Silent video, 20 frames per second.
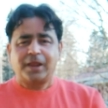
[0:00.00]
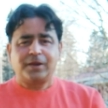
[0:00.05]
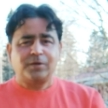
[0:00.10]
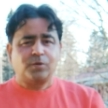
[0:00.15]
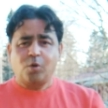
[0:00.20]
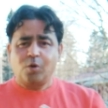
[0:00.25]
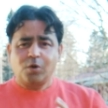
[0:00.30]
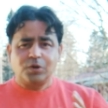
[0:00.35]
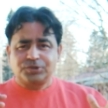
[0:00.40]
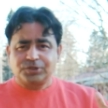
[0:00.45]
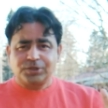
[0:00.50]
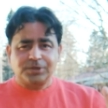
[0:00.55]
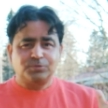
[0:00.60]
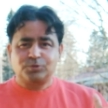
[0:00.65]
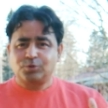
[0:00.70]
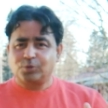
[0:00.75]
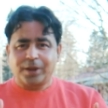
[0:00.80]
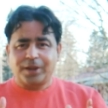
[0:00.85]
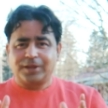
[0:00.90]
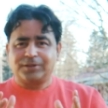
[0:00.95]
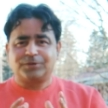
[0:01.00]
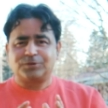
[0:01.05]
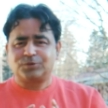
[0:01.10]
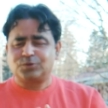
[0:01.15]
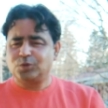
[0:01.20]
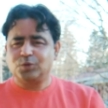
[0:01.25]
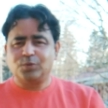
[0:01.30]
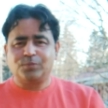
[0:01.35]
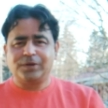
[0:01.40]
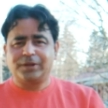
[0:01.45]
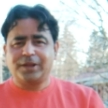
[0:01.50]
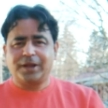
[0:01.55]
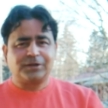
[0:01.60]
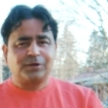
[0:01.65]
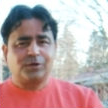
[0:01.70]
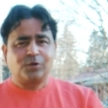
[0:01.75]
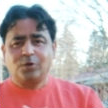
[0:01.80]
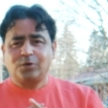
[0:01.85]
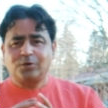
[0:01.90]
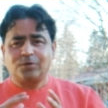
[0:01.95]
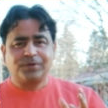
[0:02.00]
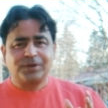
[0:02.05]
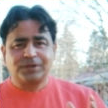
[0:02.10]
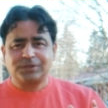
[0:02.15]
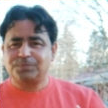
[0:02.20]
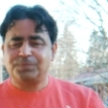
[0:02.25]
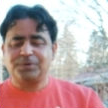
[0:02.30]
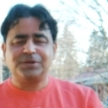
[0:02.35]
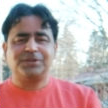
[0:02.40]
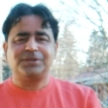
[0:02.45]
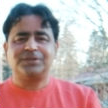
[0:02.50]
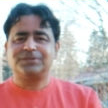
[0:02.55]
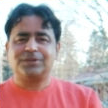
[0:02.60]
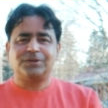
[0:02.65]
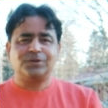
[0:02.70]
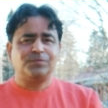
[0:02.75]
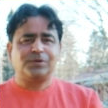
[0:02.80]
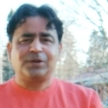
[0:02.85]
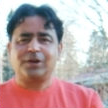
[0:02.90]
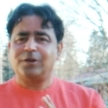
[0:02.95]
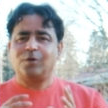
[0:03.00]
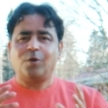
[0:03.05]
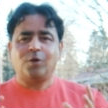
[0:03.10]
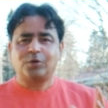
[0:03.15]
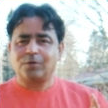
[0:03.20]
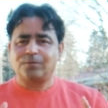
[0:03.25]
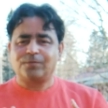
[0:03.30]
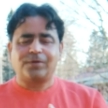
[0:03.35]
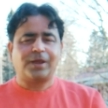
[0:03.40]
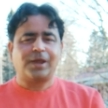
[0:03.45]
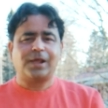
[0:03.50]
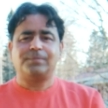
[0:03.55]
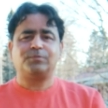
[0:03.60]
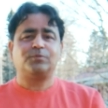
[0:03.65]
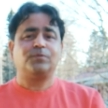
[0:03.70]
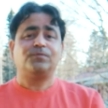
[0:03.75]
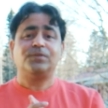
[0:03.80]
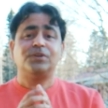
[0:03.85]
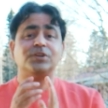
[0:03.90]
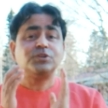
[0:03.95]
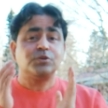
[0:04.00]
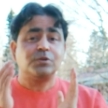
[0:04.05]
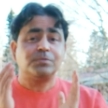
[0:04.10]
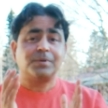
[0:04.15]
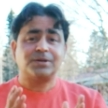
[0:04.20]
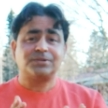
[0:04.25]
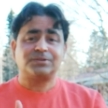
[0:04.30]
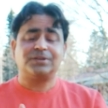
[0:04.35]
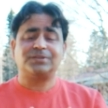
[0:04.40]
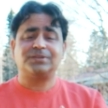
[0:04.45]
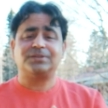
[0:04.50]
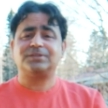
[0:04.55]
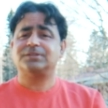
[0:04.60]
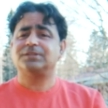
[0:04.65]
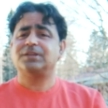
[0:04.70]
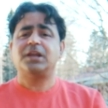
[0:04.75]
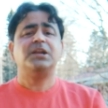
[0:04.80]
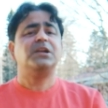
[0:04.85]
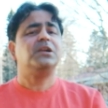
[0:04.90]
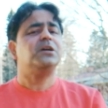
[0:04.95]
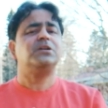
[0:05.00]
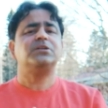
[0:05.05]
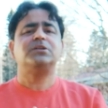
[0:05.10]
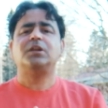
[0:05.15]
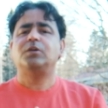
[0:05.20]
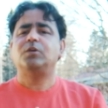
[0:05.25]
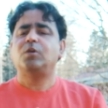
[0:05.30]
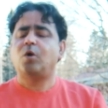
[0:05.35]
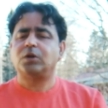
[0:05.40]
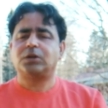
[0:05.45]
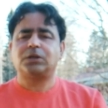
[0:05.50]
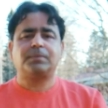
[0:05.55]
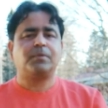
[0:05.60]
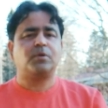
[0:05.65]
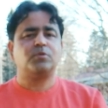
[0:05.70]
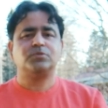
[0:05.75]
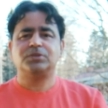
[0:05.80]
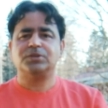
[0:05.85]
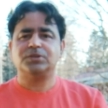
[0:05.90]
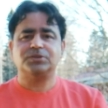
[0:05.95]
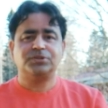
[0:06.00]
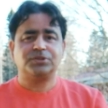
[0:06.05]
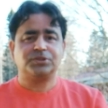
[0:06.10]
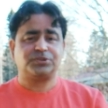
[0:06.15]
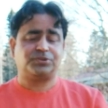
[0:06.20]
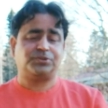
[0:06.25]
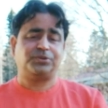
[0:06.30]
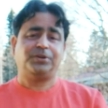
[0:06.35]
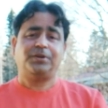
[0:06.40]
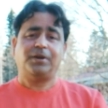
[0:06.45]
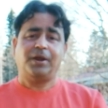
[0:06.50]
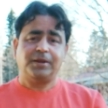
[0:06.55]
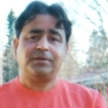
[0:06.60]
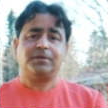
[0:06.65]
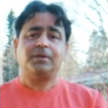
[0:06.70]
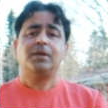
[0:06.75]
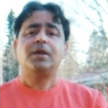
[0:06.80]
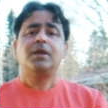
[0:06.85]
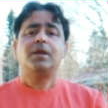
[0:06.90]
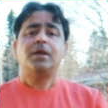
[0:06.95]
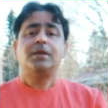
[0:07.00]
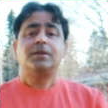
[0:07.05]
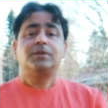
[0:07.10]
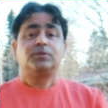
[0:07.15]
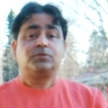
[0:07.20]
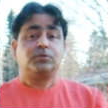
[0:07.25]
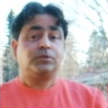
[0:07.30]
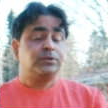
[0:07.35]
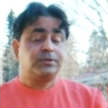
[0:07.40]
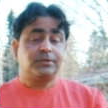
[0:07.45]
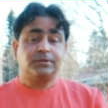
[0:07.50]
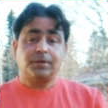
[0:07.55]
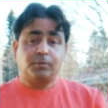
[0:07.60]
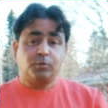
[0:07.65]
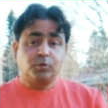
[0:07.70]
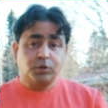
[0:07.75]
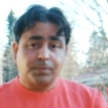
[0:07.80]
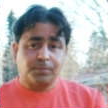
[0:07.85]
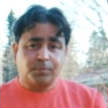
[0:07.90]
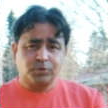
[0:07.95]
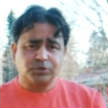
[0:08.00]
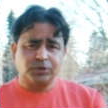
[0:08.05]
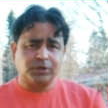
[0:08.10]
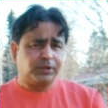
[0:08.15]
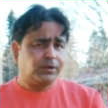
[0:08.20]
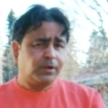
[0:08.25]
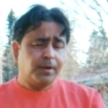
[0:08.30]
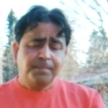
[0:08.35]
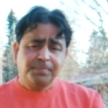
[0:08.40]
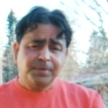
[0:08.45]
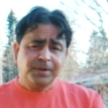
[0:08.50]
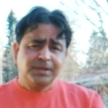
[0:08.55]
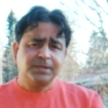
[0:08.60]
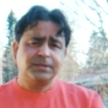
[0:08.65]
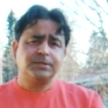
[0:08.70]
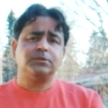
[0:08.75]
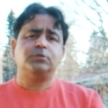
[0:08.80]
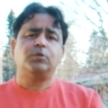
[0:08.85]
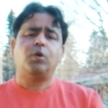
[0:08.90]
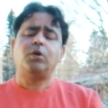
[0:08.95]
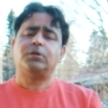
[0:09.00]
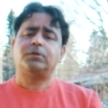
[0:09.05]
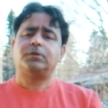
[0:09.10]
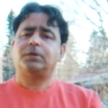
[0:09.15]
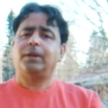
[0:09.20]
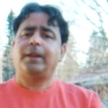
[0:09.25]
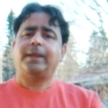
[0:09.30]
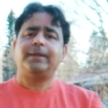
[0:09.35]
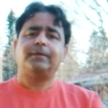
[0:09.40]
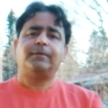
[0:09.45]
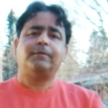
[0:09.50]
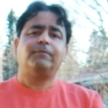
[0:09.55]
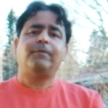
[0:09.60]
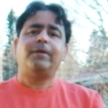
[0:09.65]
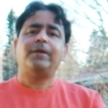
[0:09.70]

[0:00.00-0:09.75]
and all team together. So you will get a lot of experience and you will get a lot of help to finish your master thesis and learn a lot about the industry, right? So this is the good opportunity. Company is not like